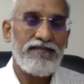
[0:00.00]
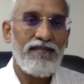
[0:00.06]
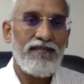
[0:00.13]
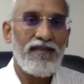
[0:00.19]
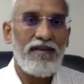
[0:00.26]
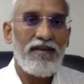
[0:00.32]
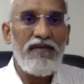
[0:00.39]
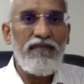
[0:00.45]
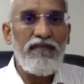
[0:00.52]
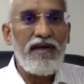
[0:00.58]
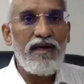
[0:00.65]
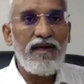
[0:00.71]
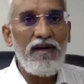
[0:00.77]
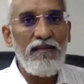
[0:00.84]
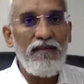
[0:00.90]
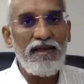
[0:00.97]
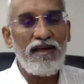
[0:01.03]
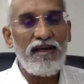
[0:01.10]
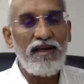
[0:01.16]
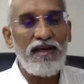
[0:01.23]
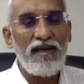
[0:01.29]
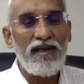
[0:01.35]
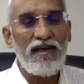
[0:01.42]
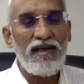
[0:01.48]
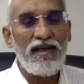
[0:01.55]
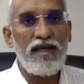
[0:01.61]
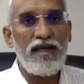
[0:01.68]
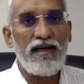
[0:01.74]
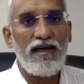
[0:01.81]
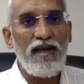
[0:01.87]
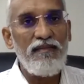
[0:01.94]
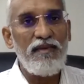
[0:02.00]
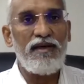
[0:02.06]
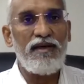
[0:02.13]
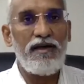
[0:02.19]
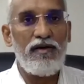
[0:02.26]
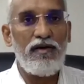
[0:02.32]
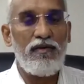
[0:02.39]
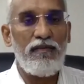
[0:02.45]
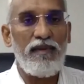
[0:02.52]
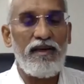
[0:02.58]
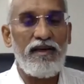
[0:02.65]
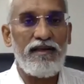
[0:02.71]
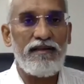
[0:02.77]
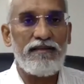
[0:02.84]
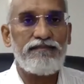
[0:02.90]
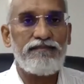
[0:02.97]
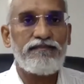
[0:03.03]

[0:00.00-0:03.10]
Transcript: But if I come under Commercial Courts Act, I am entitled to maintain.